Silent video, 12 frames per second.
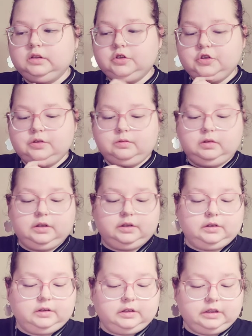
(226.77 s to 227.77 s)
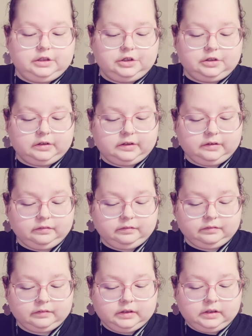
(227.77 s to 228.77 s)
drink water occasionally.
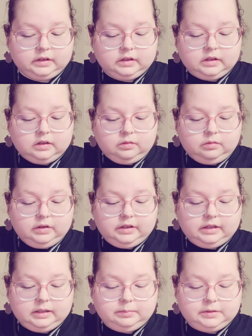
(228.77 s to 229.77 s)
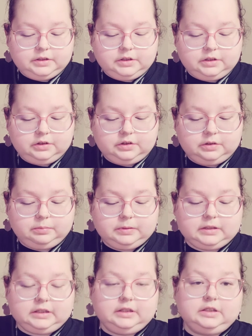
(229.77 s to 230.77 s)
What hobbies do you do
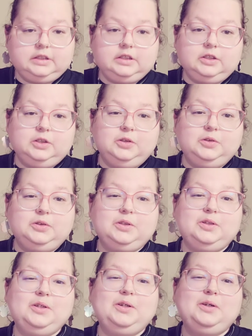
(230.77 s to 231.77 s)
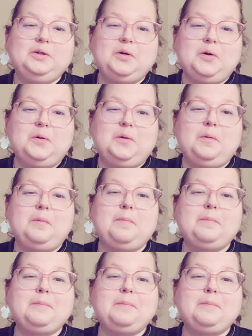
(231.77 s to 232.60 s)
besides YouTube?